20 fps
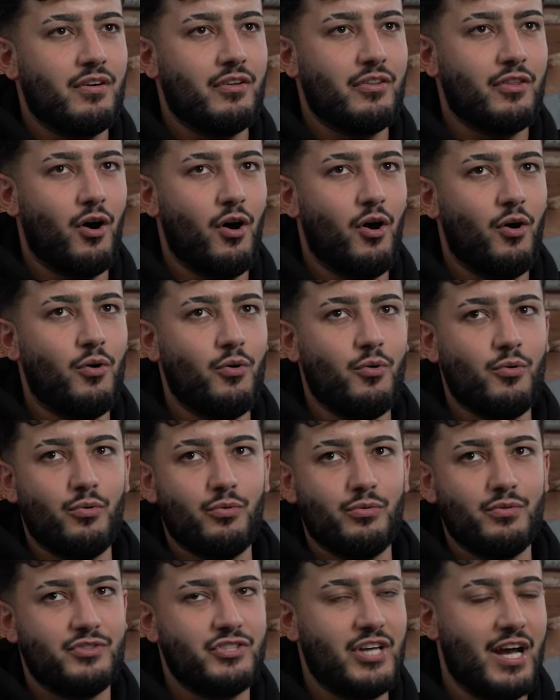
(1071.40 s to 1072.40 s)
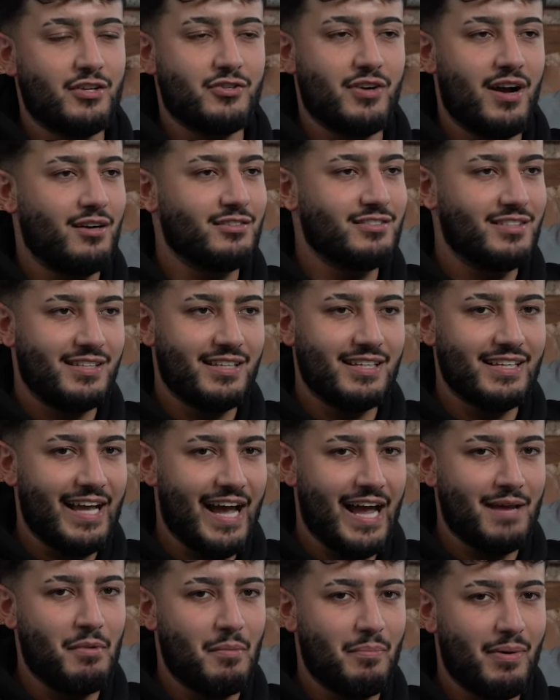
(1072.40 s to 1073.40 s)
The whole check trouser thing
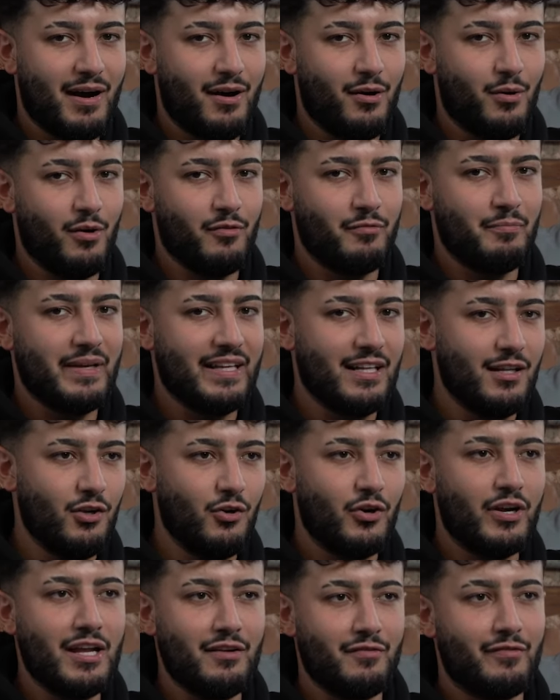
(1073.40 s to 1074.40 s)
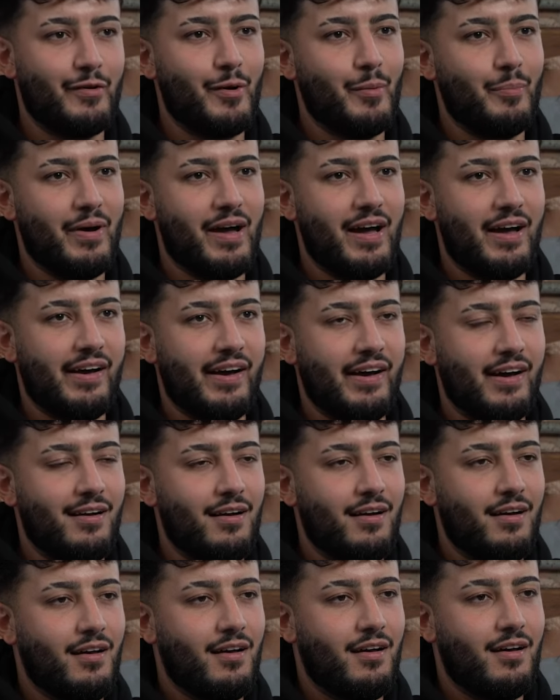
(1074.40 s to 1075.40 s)
came about of me looking for a pair,
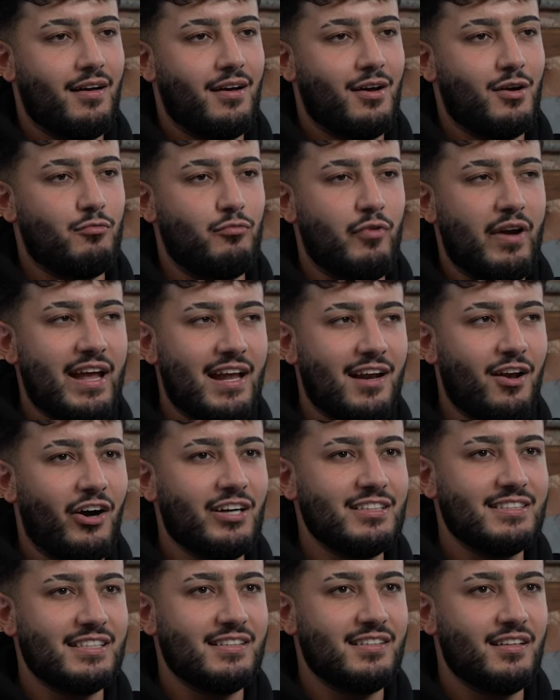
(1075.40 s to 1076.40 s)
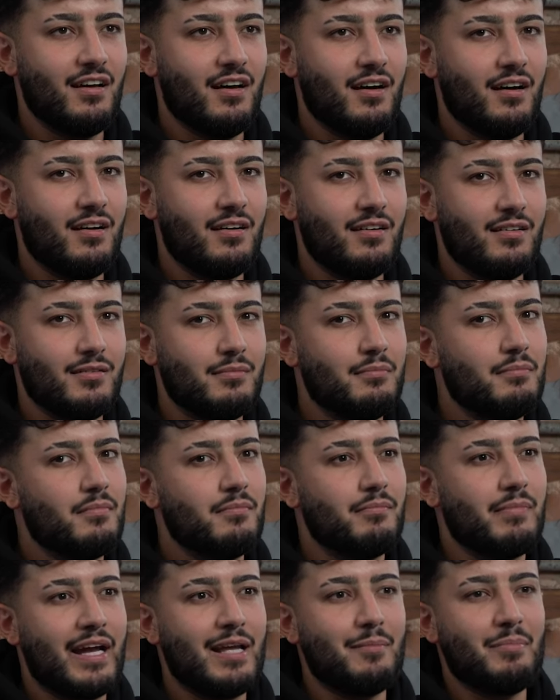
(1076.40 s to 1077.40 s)
realising that
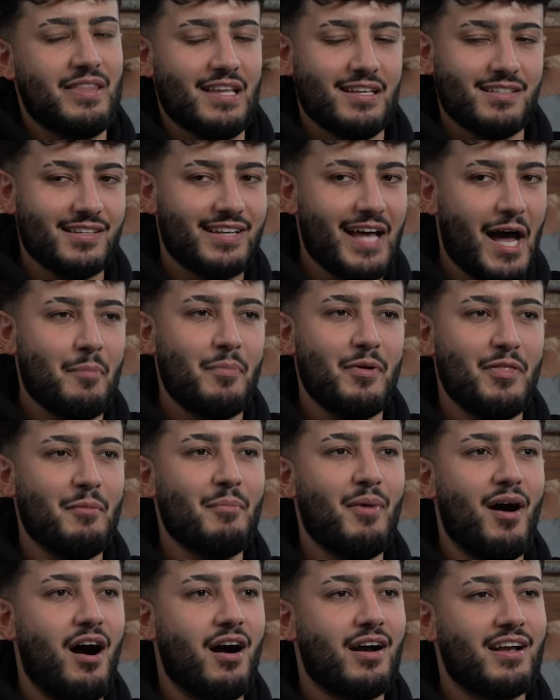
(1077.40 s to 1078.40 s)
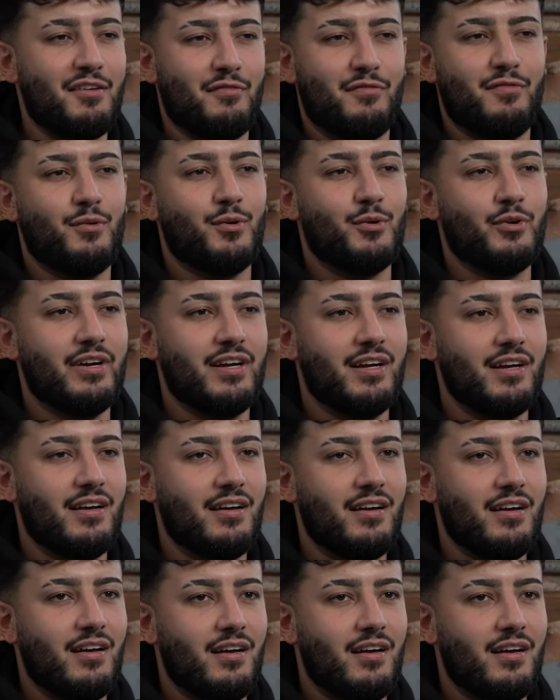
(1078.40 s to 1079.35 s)
maybe there's a gap in the market for it,